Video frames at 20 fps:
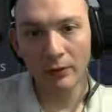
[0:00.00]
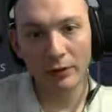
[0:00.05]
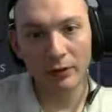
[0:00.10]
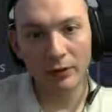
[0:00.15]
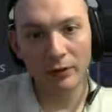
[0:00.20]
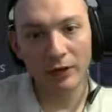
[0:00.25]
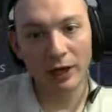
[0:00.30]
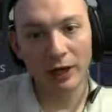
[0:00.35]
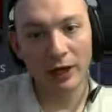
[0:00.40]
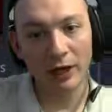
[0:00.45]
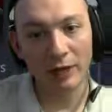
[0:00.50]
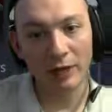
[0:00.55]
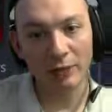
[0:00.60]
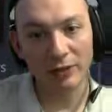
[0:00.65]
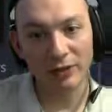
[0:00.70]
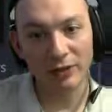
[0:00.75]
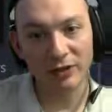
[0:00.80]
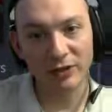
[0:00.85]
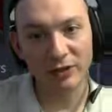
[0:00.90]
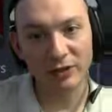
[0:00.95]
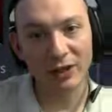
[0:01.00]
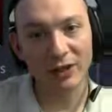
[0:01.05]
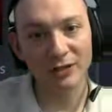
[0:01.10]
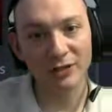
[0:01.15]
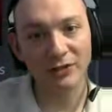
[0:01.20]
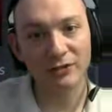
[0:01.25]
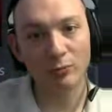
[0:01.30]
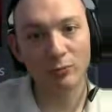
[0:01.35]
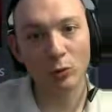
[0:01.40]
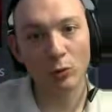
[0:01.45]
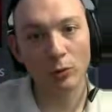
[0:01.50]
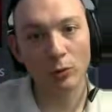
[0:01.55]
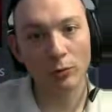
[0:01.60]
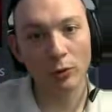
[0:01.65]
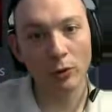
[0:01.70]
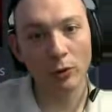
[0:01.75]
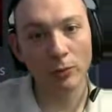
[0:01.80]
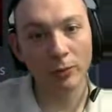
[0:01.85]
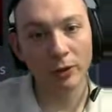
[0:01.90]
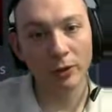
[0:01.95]
Yeah, I mean, see, that's more
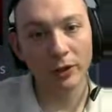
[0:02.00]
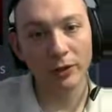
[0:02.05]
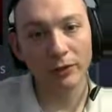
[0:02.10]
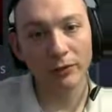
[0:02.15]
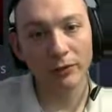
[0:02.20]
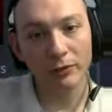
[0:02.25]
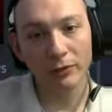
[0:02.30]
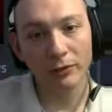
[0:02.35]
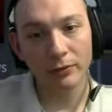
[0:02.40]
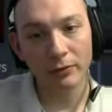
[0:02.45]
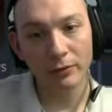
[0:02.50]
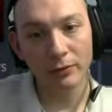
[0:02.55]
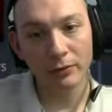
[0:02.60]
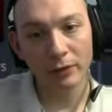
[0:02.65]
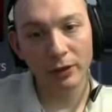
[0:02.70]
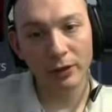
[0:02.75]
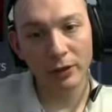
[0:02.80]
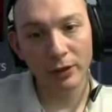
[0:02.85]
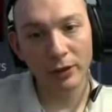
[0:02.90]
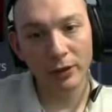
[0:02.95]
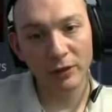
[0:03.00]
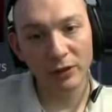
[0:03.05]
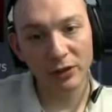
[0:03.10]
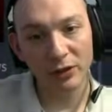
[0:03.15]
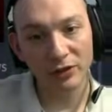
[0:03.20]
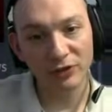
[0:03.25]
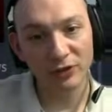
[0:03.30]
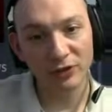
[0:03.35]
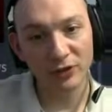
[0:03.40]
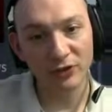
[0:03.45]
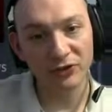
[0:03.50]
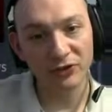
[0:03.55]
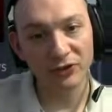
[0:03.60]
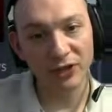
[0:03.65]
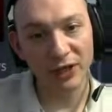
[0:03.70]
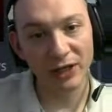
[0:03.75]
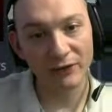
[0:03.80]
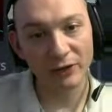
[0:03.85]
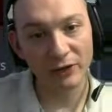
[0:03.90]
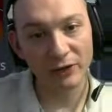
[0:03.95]
appropriate. You know, you can still
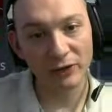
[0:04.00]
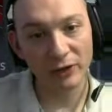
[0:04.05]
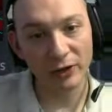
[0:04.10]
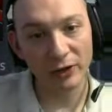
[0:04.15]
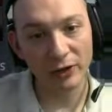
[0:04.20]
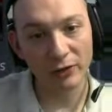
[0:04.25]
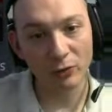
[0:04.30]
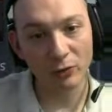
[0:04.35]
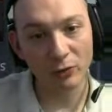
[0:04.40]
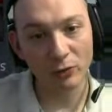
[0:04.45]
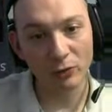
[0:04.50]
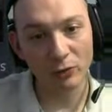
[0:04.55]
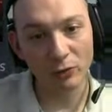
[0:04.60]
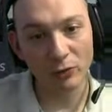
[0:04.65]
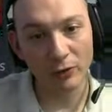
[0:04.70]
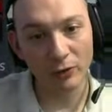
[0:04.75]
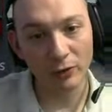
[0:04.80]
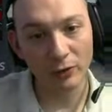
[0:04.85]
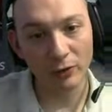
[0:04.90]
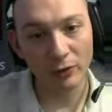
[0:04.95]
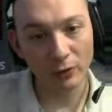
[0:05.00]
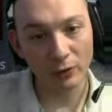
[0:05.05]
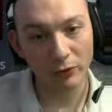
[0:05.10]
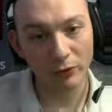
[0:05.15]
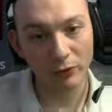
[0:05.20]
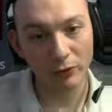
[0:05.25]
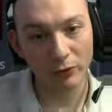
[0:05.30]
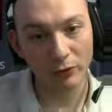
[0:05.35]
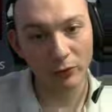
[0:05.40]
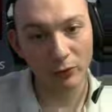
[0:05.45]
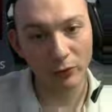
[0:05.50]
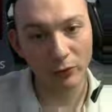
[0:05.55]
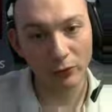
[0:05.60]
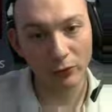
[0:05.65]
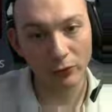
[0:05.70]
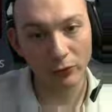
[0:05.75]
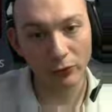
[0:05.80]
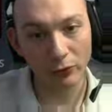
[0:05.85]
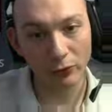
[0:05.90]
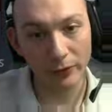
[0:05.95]
see everything, order 1, order 2,
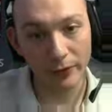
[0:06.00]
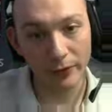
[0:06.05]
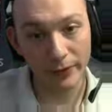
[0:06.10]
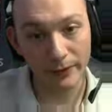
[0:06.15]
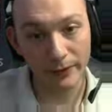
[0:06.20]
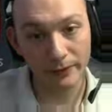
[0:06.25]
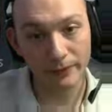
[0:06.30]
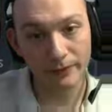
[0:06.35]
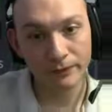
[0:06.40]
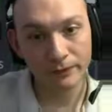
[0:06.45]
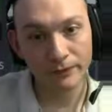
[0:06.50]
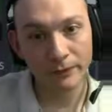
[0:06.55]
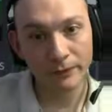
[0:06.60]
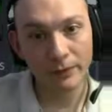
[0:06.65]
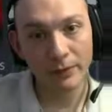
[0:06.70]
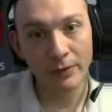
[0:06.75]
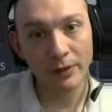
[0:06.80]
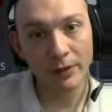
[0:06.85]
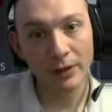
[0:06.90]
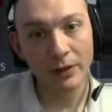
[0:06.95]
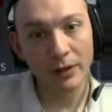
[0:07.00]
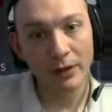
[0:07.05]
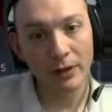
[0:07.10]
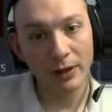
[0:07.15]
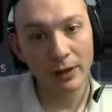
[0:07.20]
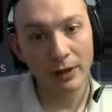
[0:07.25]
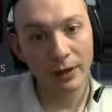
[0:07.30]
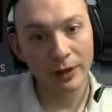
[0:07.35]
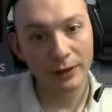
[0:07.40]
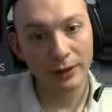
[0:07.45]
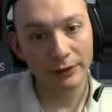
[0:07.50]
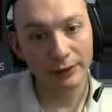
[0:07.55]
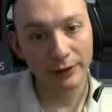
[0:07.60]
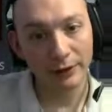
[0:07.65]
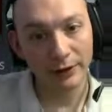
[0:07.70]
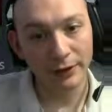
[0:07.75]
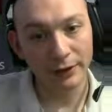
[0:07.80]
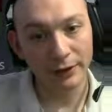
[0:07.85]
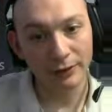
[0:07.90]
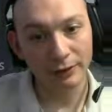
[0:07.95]
order 3, and
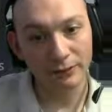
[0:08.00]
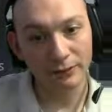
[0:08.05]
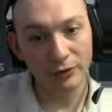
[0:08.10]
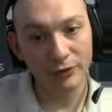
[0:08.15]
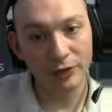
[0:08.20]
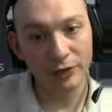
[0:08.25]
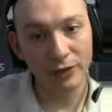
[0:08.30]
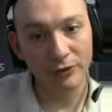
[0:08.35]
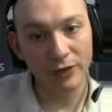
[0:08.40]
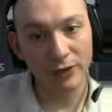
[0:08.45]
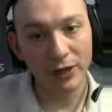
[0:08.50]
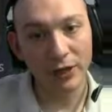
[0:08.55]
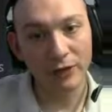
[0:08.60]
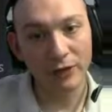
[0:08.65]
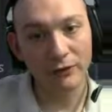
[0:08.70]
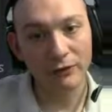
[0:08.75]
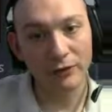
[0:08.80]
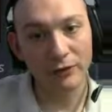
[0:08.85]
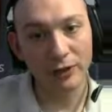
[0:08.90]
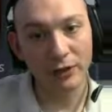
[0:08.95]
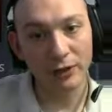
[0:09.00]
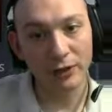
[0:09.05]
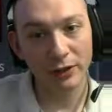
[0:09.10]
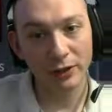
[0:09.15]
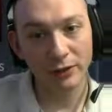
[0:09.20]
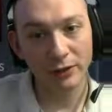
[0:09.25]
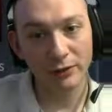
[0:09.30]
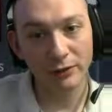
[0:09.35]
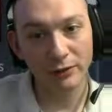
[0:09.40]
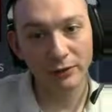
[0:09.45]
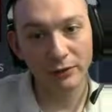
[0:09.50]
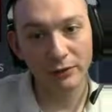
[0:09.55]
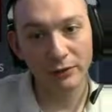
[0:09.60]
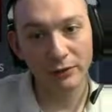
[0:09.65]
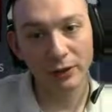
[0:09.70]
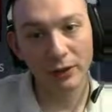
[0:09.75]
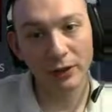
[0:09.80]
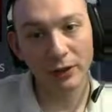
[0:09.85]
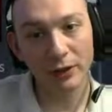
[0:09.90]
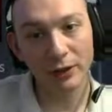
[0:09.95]
you don't have the,
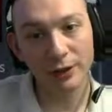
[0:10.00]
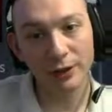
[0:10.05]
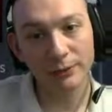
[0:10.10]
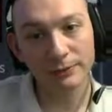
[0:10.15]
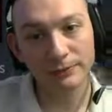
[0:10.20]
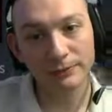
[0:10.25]
uh,